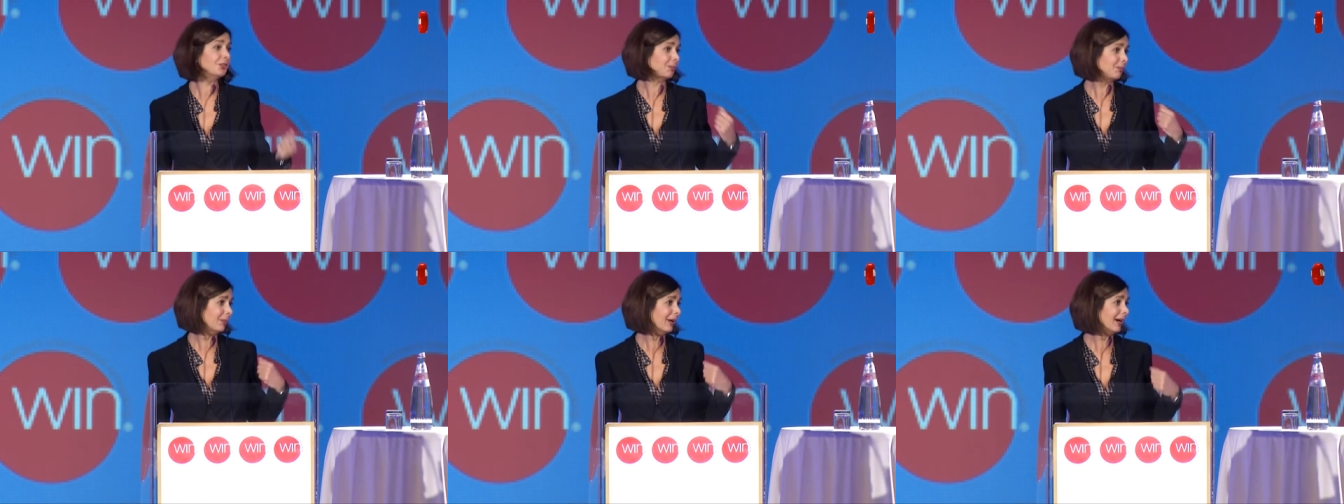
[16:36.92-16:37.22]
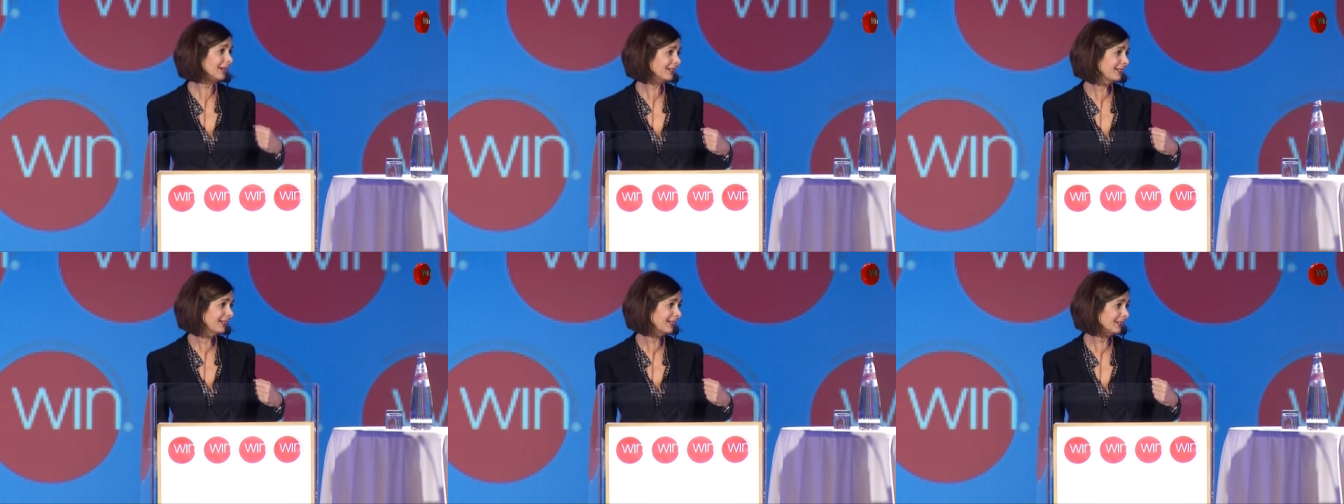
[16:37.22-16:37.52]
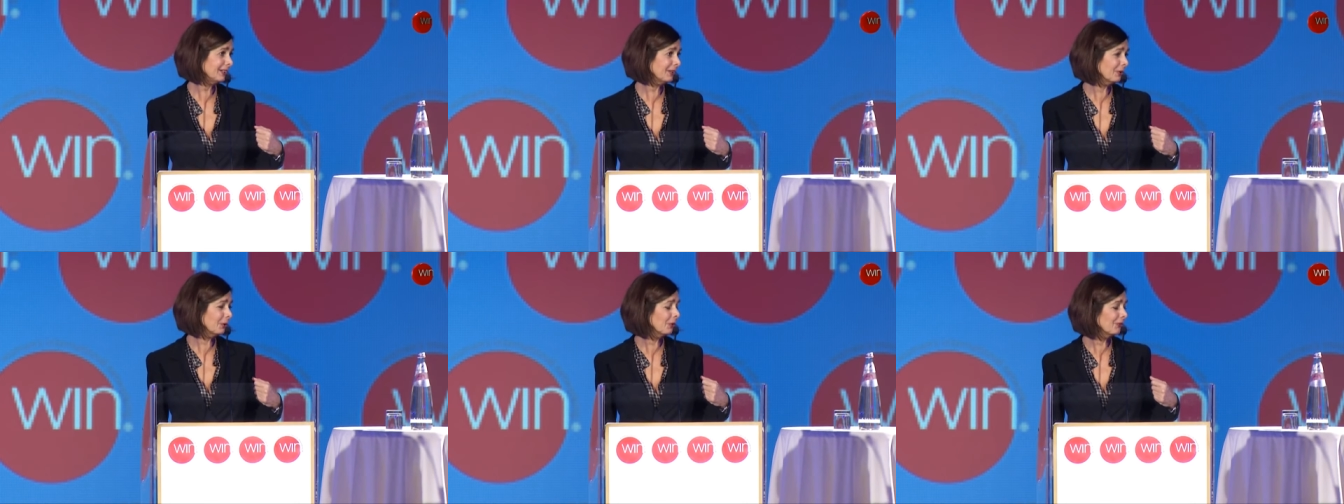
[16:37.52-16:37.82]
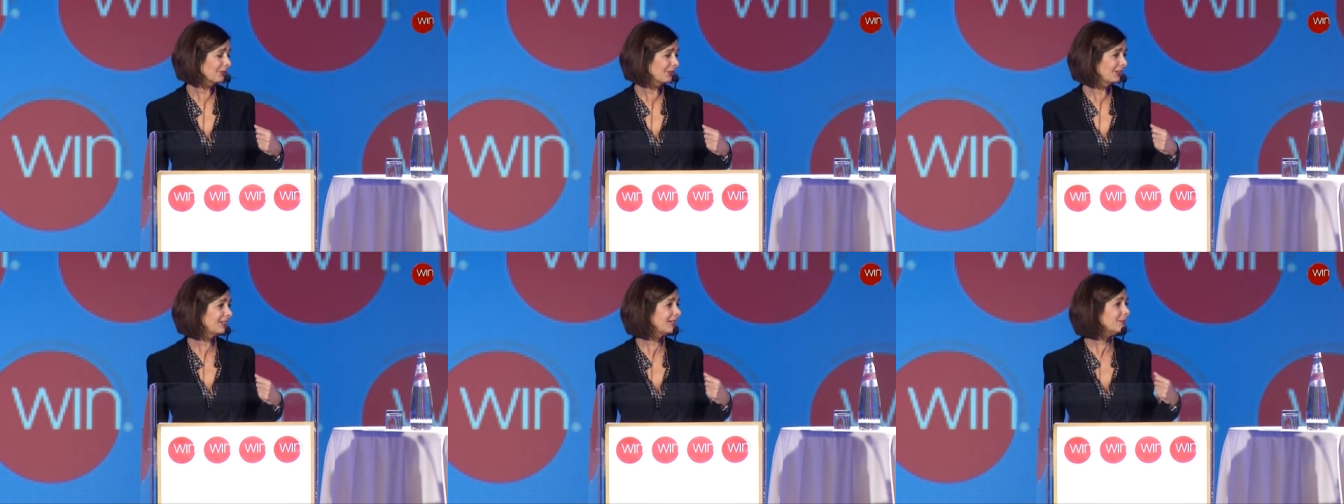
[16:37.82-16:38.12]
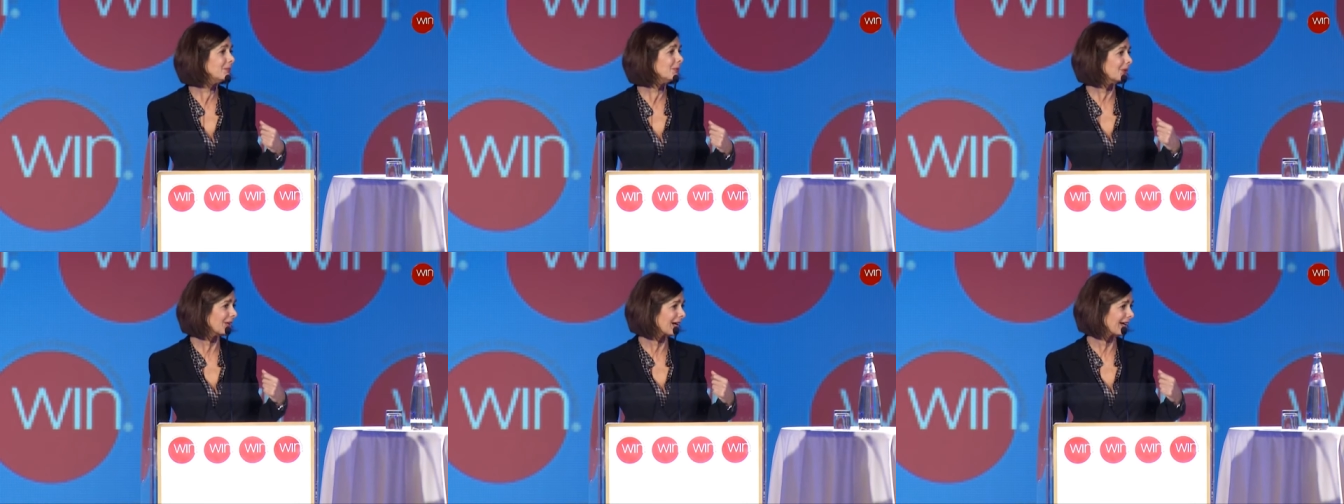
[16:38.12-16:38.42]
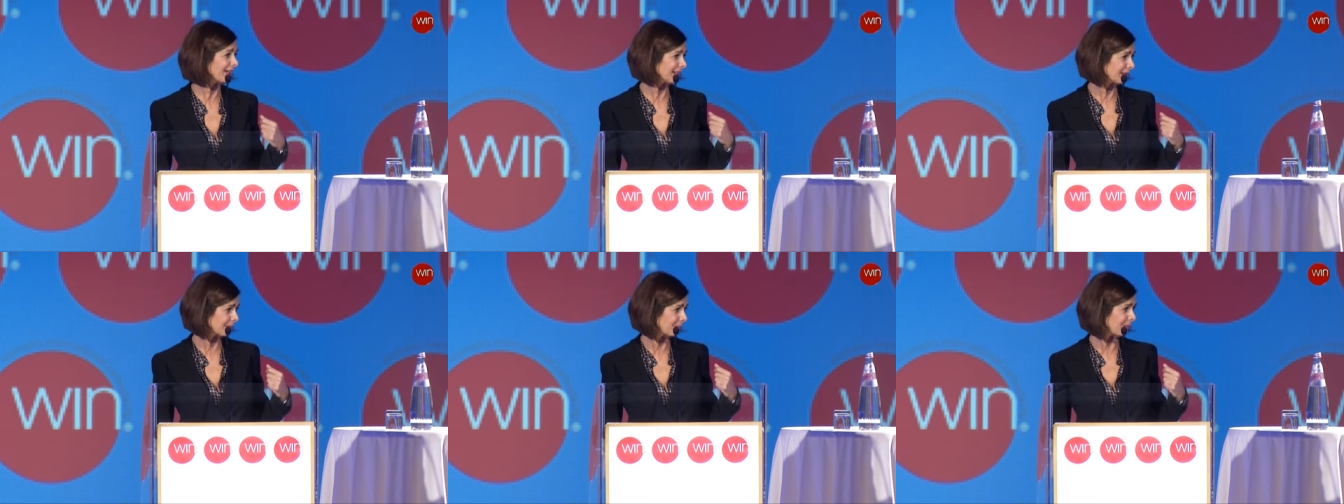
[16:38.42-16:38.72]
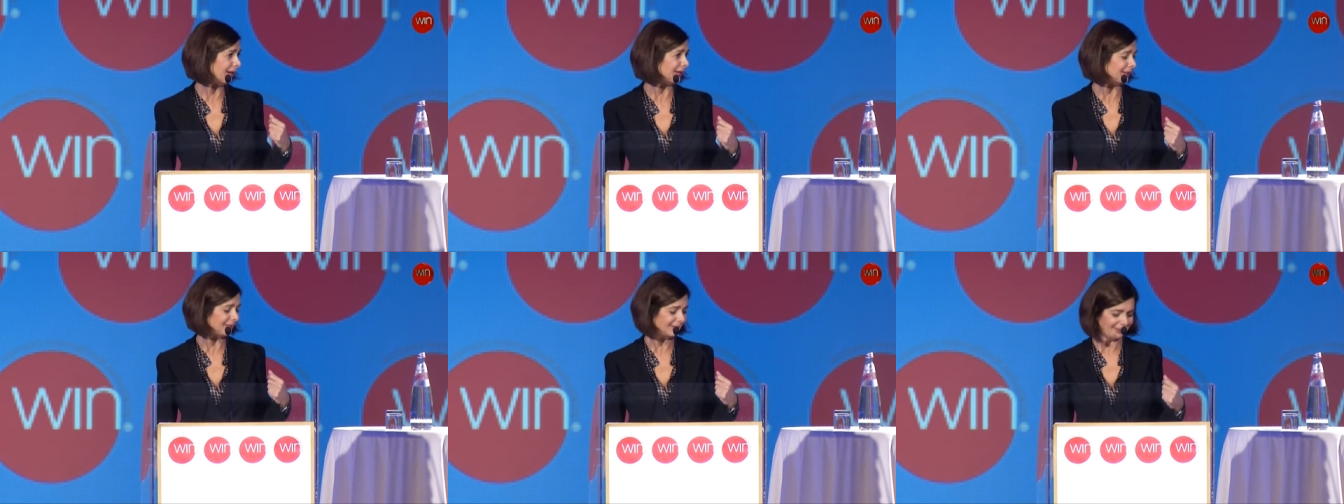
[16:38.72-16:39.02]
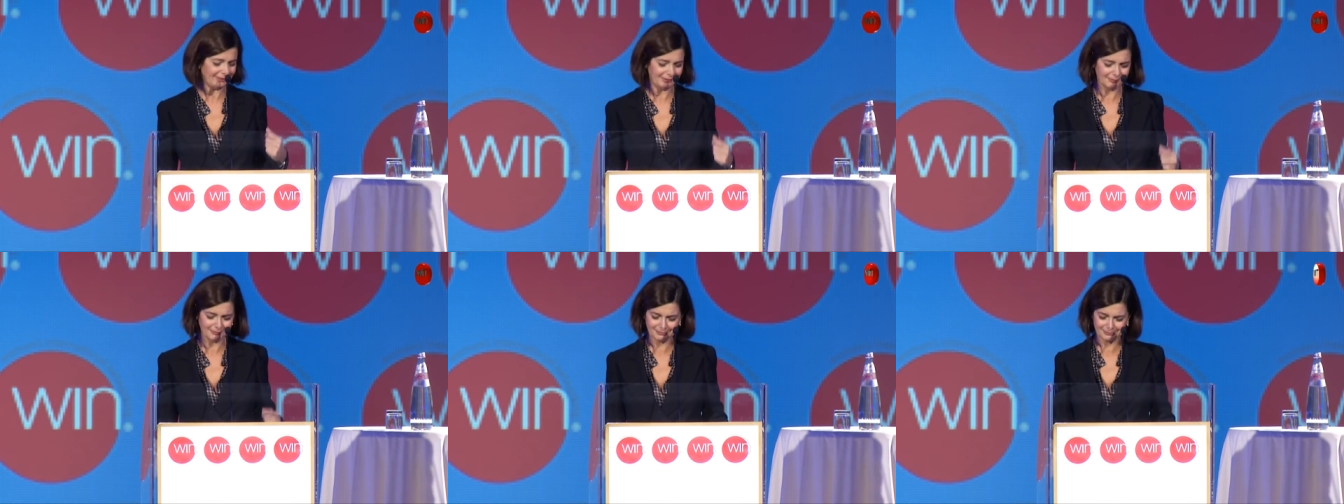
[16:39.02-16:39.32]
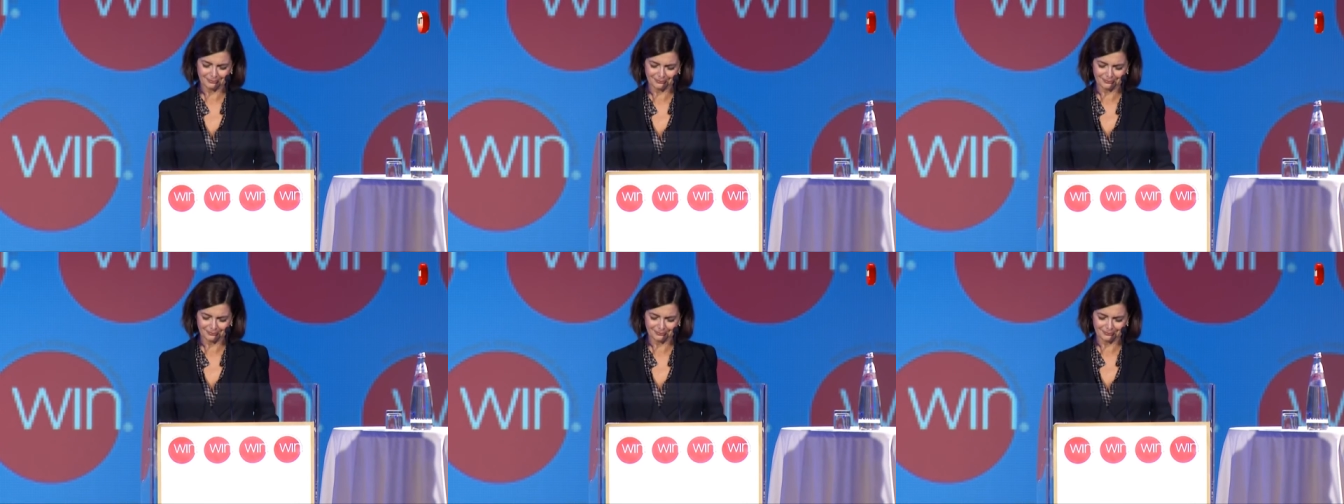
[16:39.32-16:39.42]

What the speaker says: partner of the Democratic Party,